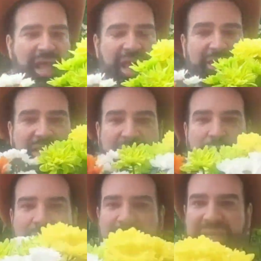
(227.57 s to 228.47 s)
and the other
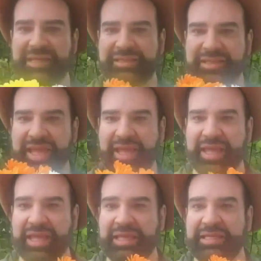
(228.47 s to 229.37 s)
one is the
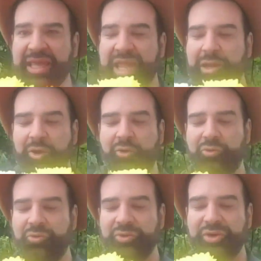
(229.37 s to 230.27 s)

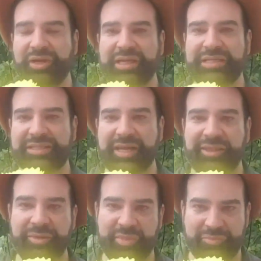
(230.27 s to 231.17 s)
yellow
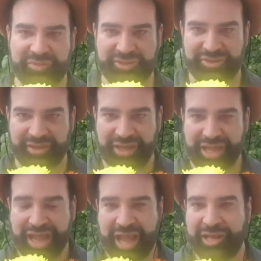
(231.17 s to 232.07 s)
chrysanthemums.
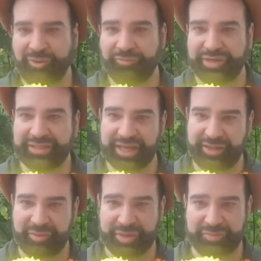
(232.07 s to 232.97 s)
I love
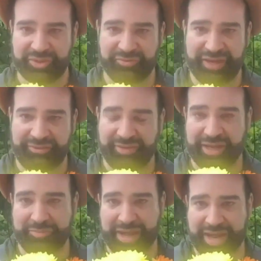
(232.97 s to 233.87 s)
chrysanthemums
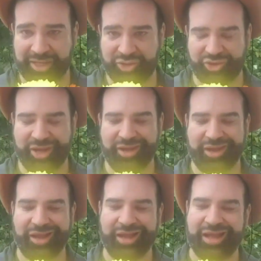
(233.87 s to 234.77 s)
very much.
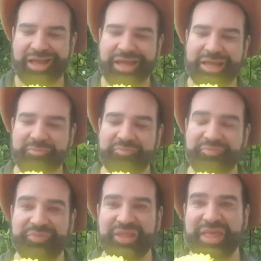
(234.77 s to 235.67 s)

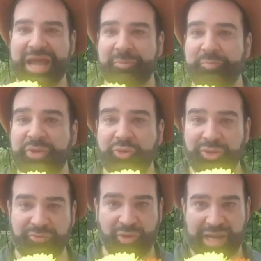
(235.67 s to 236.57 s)
They are
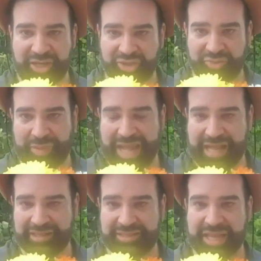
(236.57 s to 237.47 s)
beautiful, luscious
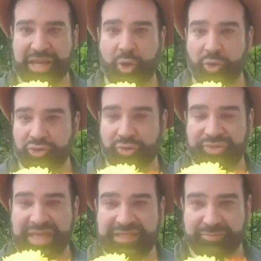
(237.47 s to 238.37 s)
plants, and also
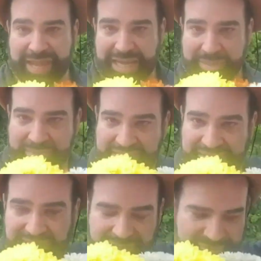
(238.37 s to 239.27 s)
they smell
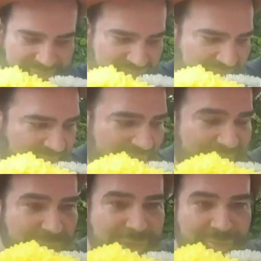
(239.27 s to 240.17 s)
amazing. I
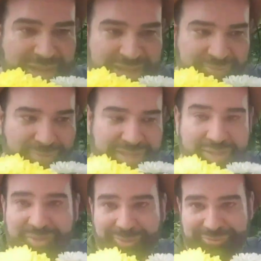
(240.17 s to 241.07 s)
think we're gonna have quite a
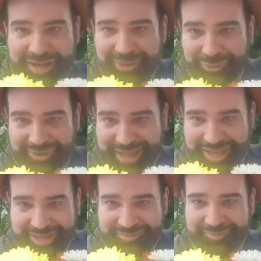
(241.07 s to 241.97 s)
bit of fun
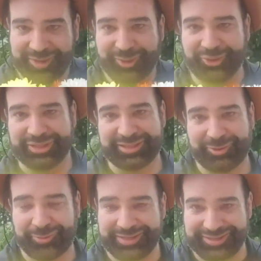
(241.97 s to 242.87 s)
today because it's a
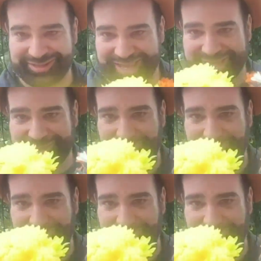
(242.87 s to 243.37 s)
windy day in